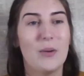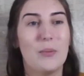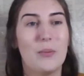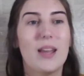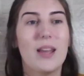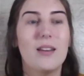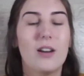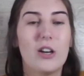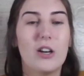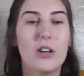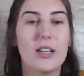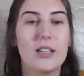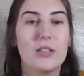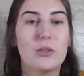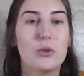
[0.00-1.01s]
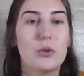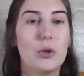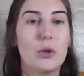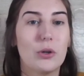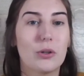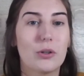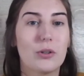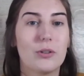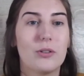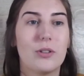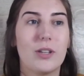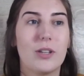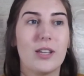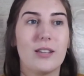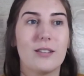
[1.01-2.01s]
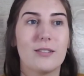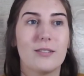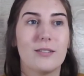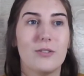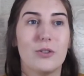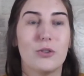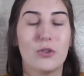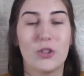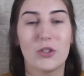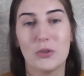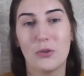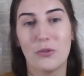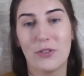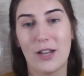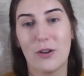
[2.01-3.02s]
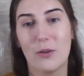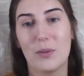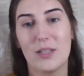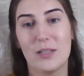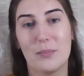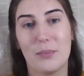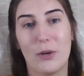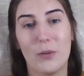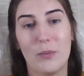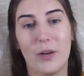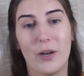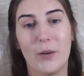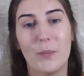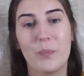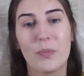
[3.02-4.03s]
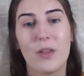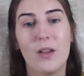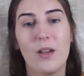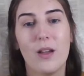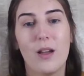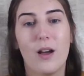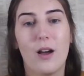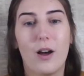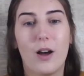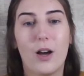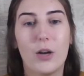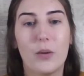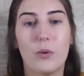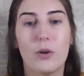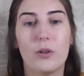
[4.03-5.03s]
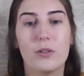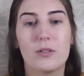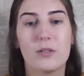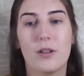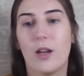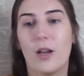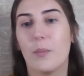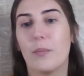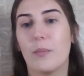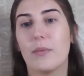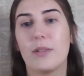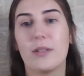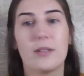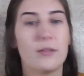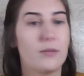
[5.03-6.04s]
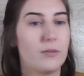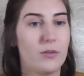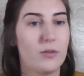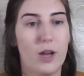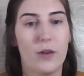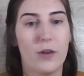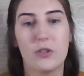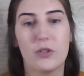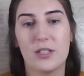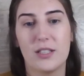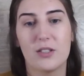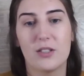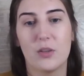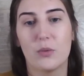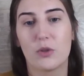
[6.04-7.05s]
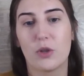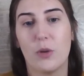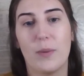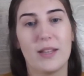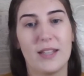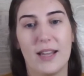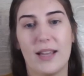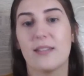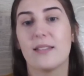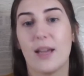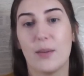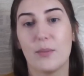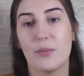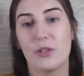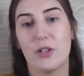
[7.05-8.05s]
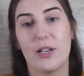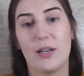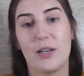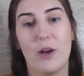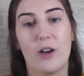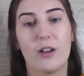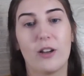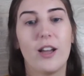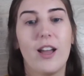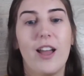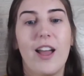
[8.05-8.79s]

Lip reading: When I took the nutritional therapy diploma, I was, I've just seen someone's comment, yes, absolutely, Mark.